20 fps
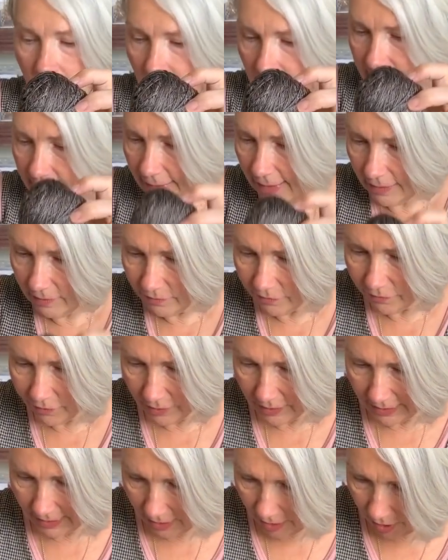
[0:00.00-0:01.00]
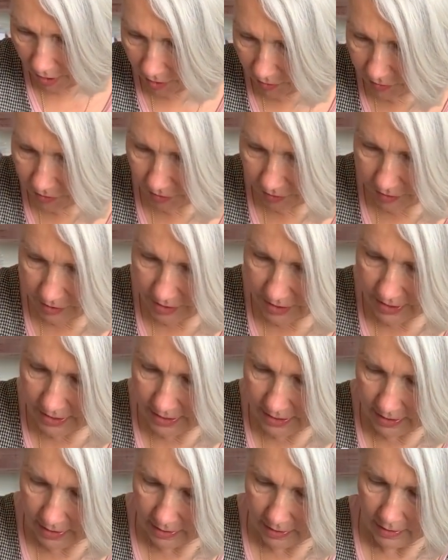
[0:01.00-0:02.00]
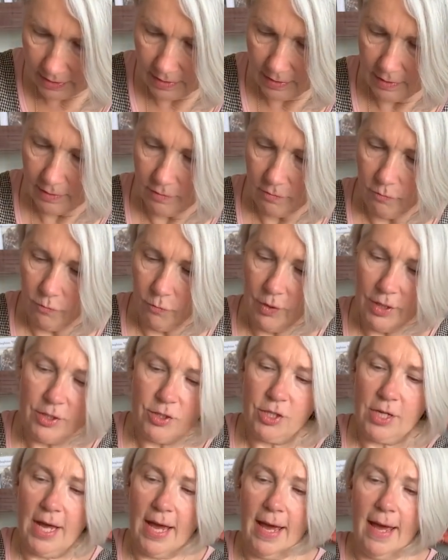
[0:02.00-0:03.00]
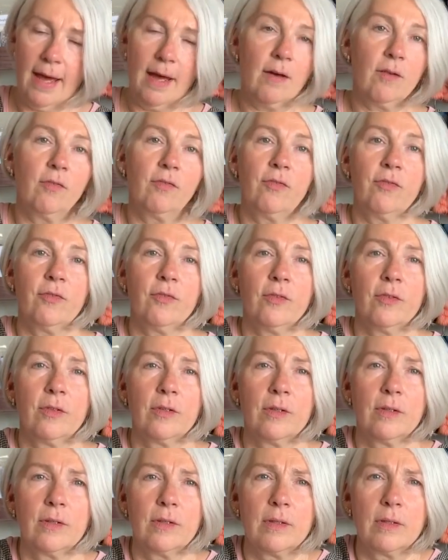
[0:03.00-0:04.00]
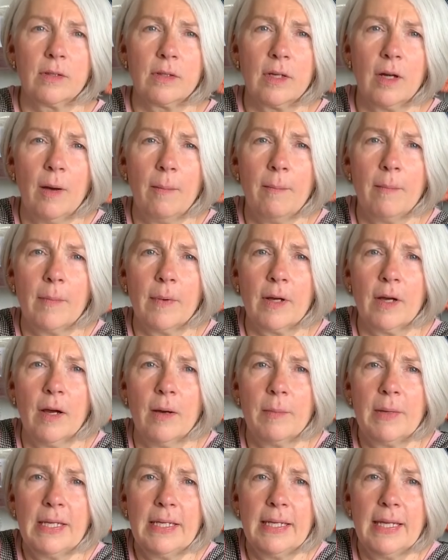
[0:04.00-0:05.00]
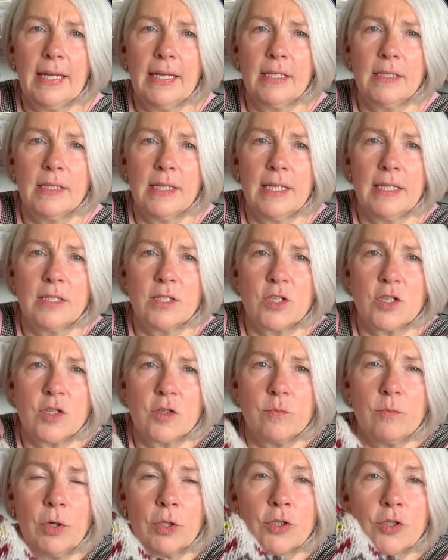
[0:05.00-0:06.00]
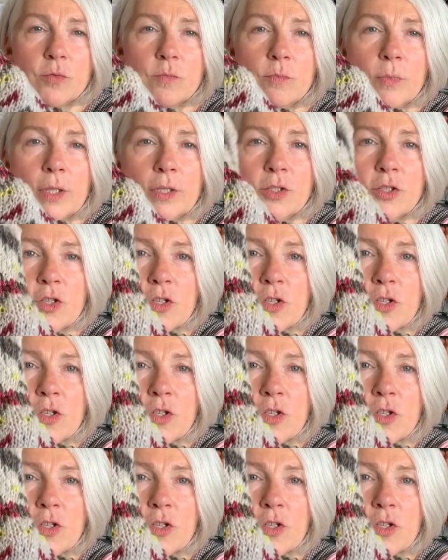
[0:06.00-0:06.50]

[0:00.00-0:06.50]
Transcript: And then for the others, which have come in much